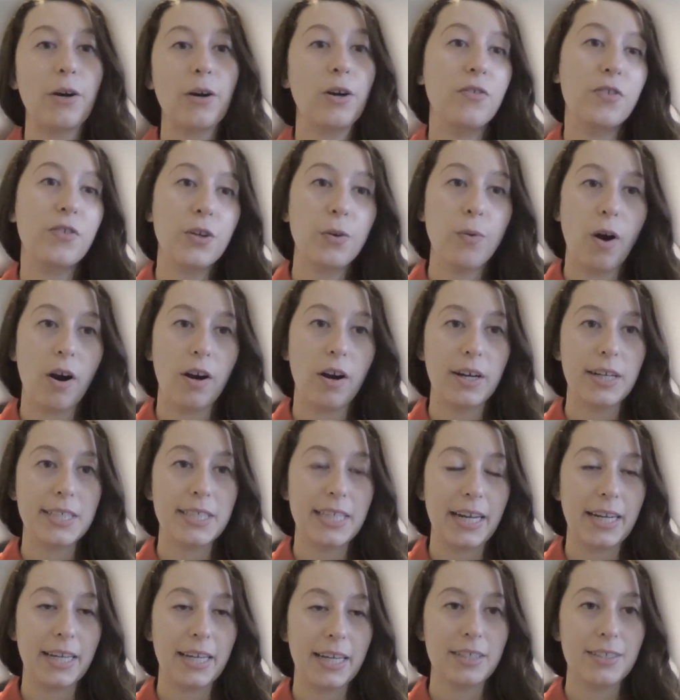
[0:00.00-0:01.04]
Now, if you are a
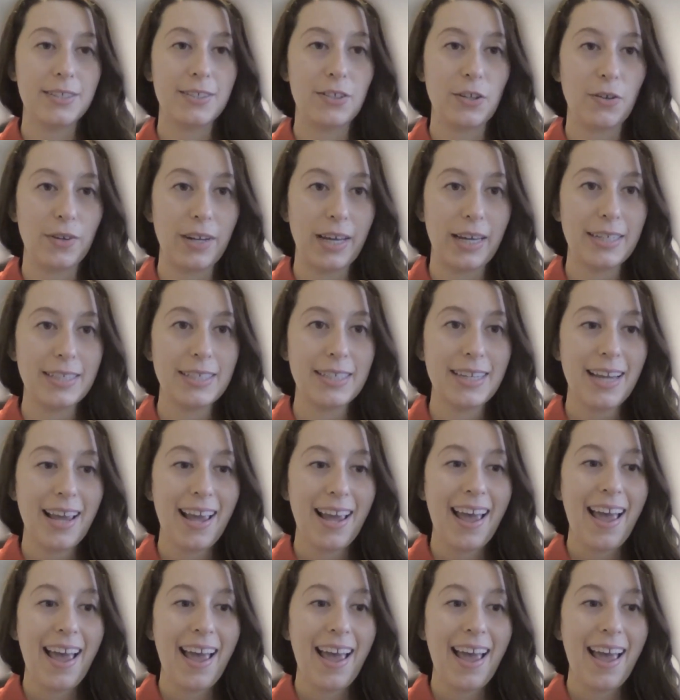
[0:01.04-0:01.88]
Seneca student,